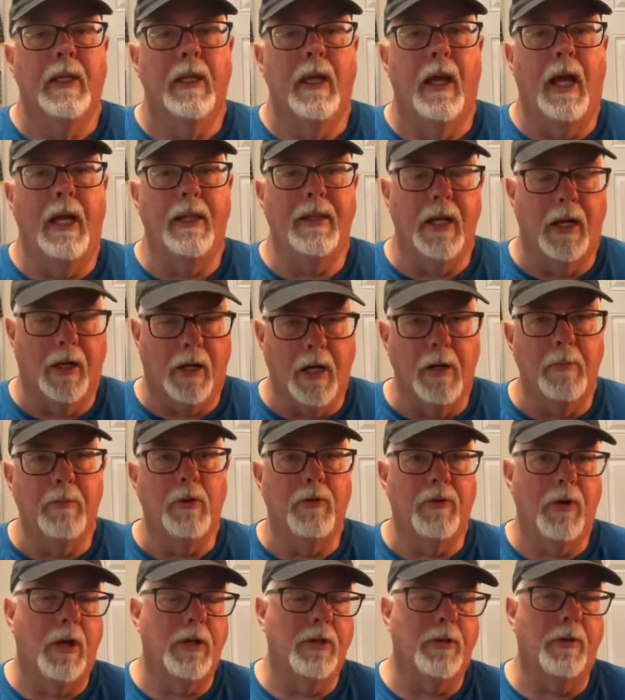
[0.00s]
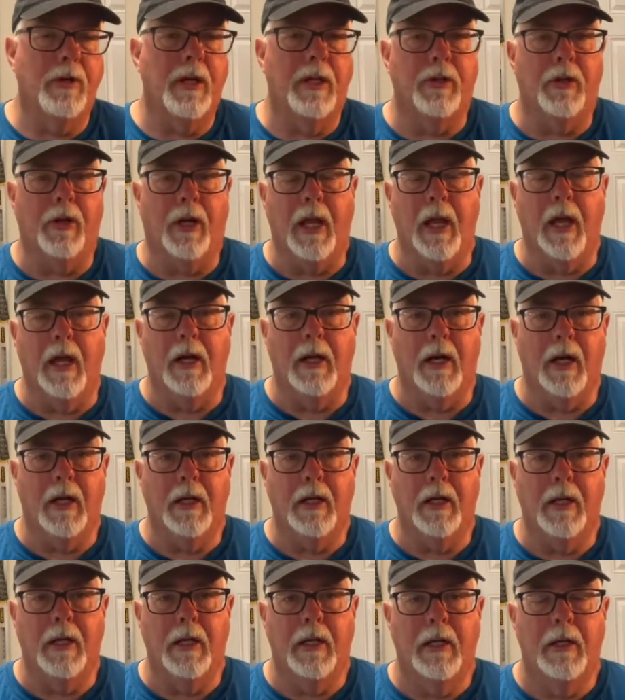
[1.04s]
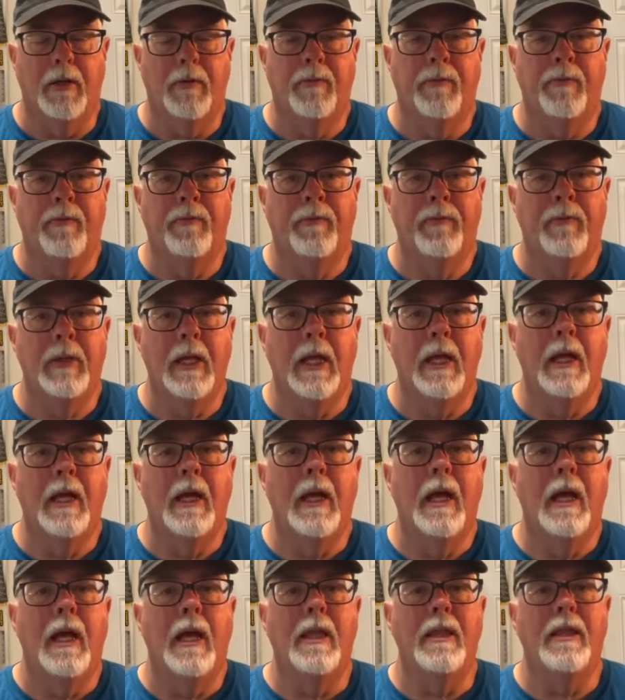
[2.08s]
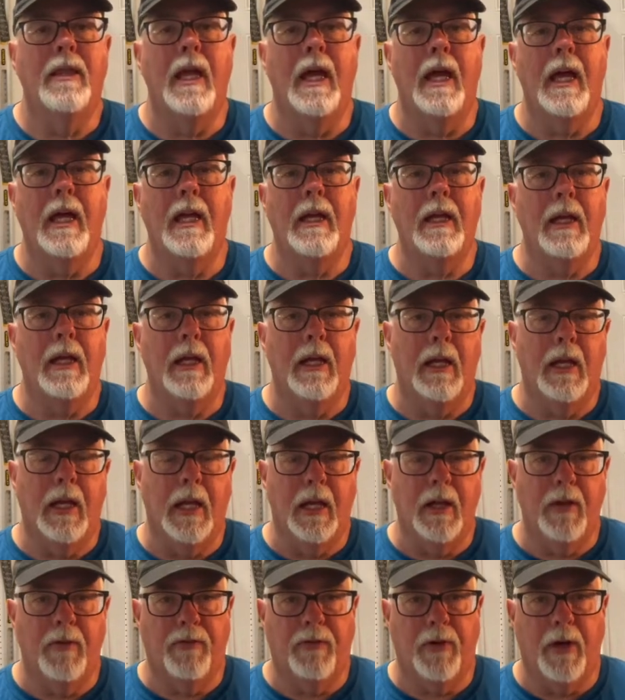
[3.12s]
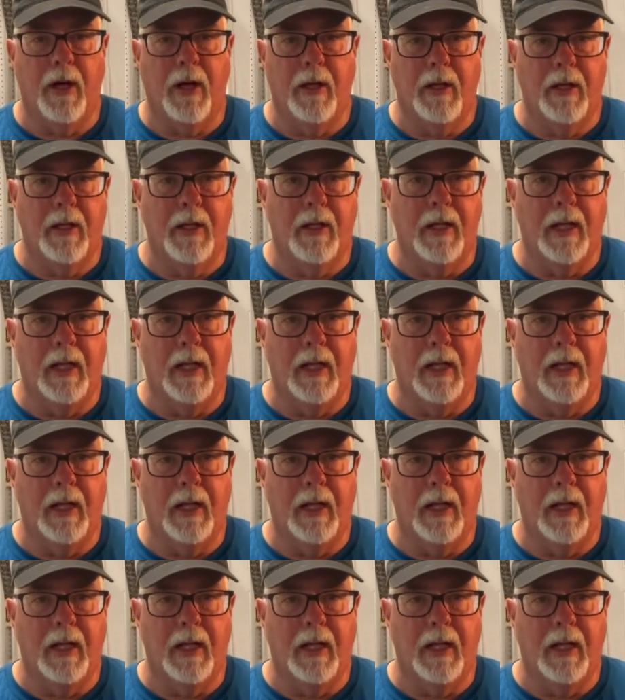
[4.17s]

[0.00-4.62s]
And they're going to move on to another candidate. Then if I